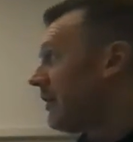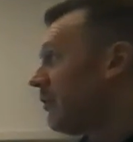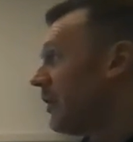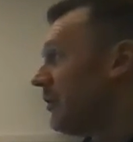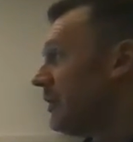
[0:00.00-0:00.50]

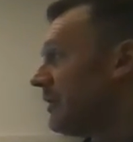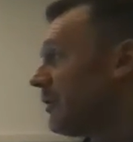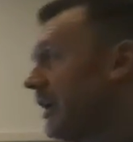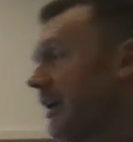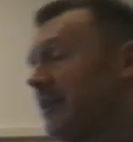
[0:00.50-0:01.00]
where we
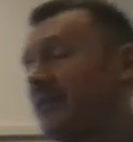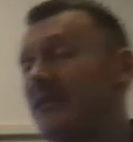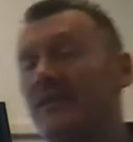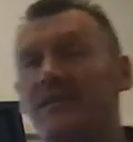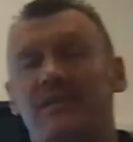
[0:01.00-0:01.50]
located
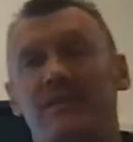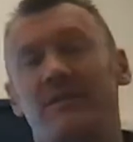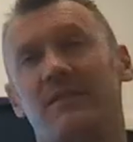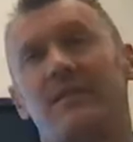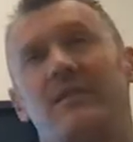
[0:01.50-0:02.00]
the
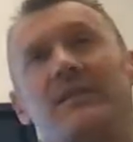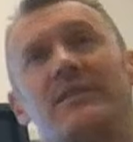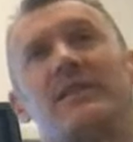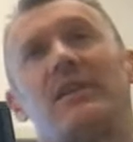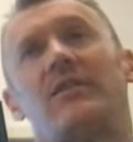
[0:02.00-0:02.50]

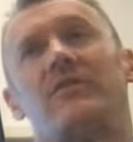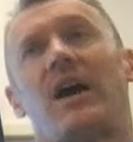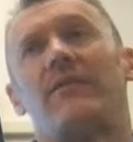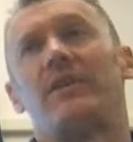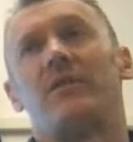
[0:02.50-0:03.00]
center of
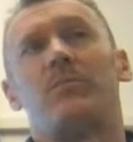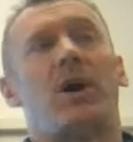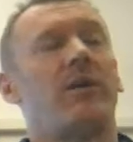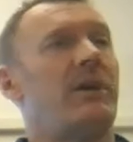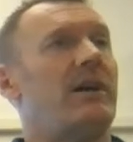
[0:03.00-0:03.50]
gravity of the
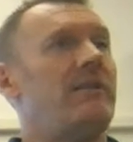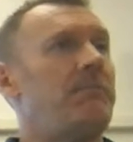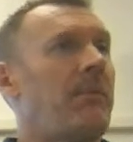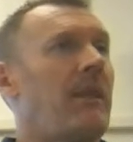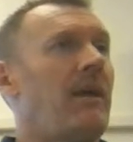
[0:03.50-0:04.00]
barbell,
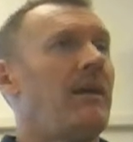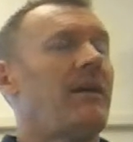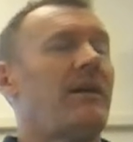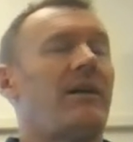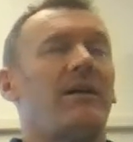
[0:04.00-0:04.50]

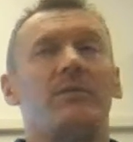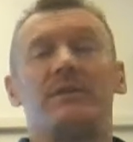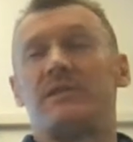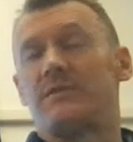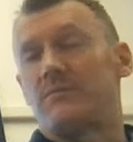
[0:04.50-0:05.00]

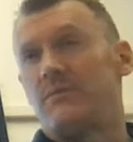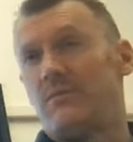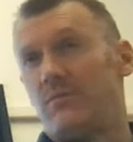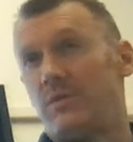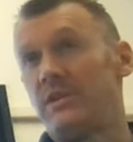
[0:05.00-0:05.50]
which is
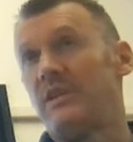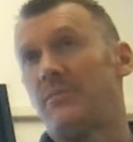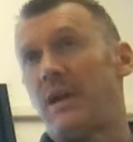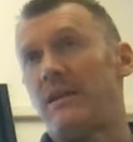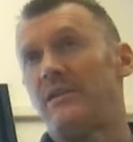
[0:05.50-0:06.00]
really
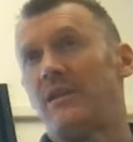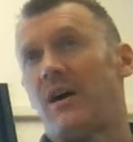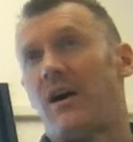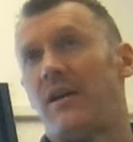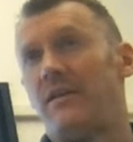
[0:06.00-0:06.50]
dependent
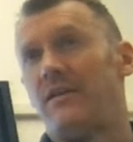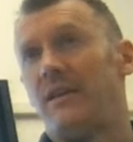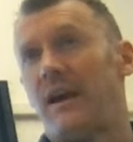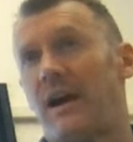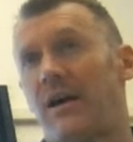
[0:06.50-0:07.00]
on
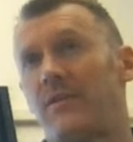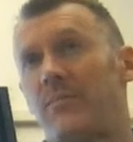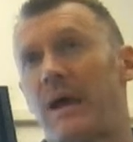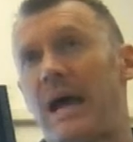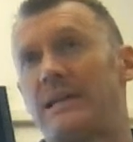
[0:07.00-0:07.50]
how the
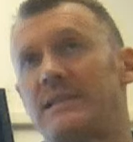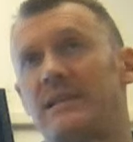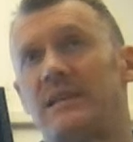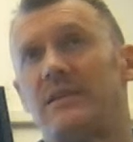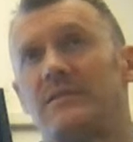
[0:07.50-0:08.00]
mass
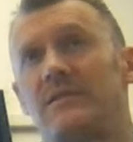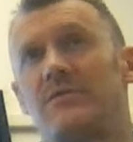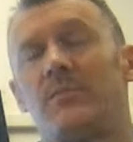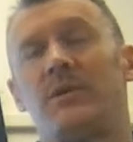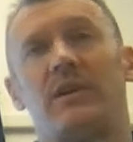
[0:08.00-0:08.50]
is
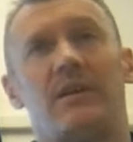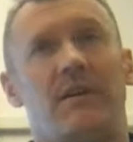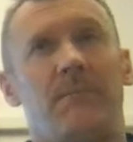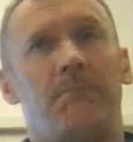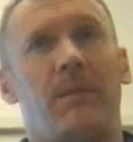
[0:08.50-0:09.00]
distributed.
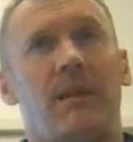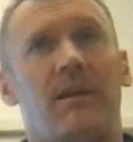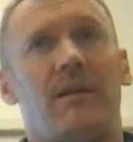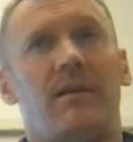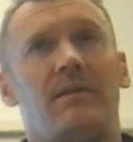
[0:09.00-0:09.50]

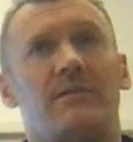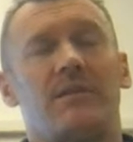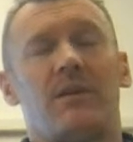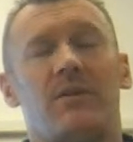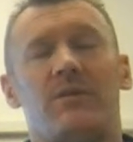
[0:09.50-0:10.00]

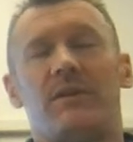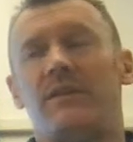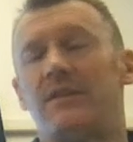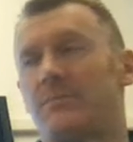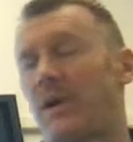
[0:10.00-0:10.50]
So
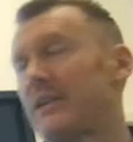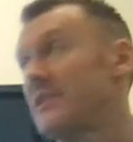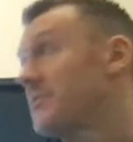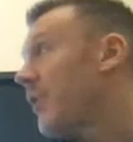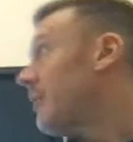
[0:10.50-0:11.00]
in this
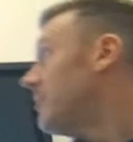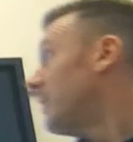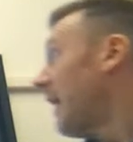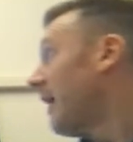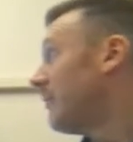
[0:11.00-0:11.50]
practice problem,
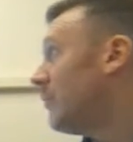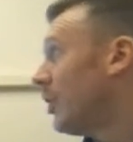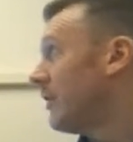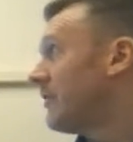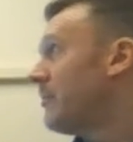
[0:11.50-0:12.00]
we had
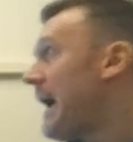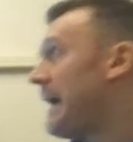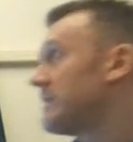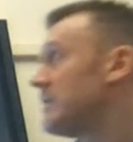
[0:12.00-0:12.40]
more of the mass